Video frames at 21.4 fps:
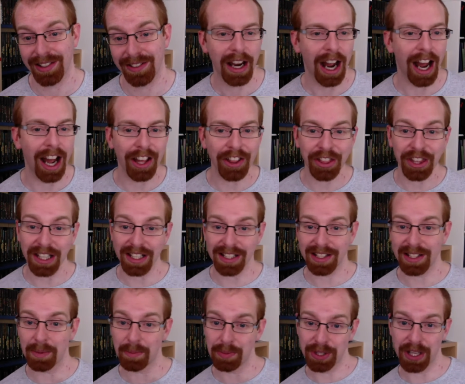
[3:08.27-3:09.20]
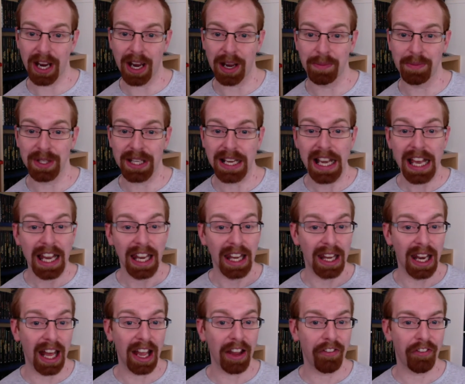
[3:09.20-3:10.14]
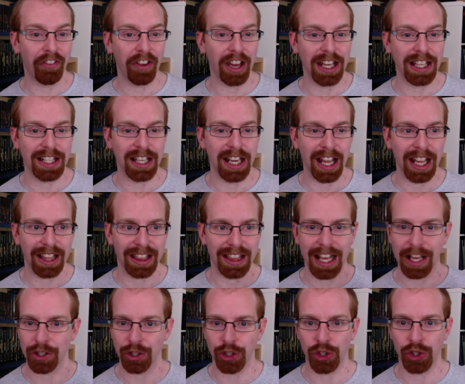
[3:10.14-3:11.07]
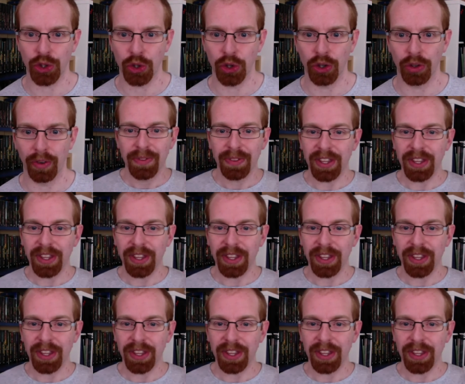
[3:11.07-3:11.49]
I think sometimes life is like that story.